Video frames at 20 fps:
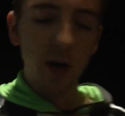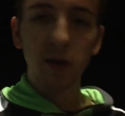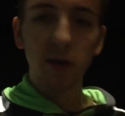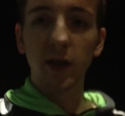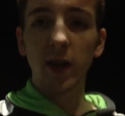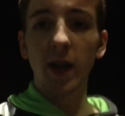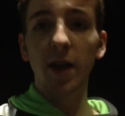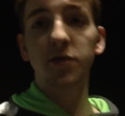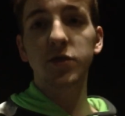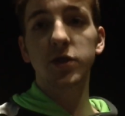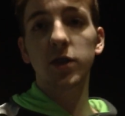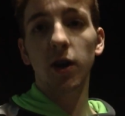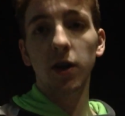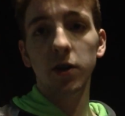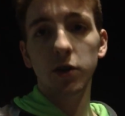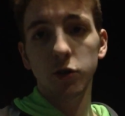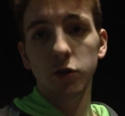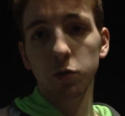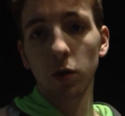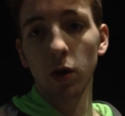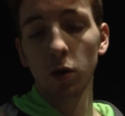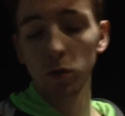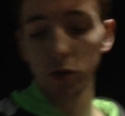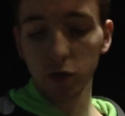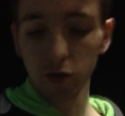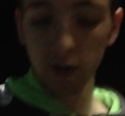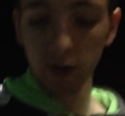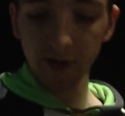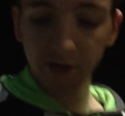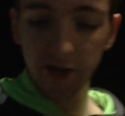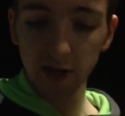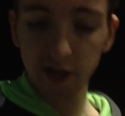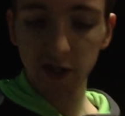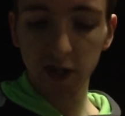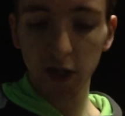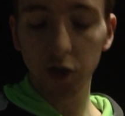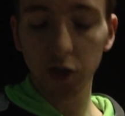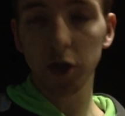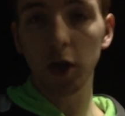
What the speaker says: The left side as well was fantastic.